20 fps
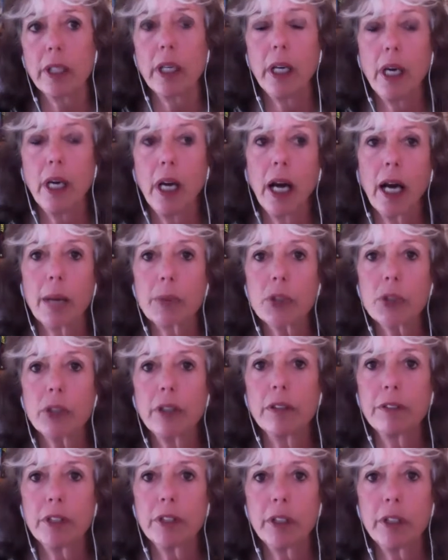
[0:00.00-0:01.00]
option
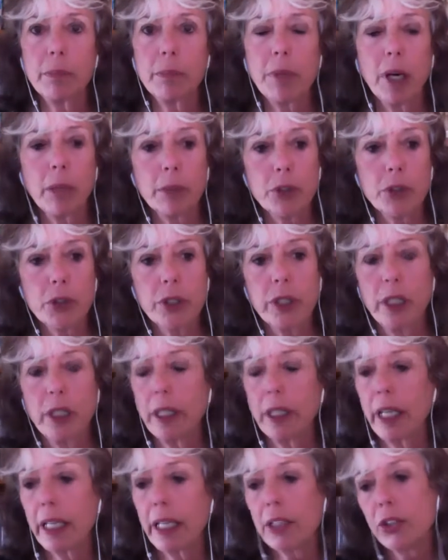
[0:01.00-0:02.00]
of indie publishing,
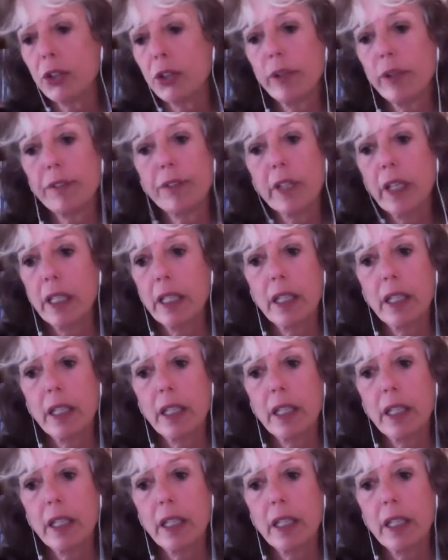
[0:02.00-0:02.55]
and that's terrific.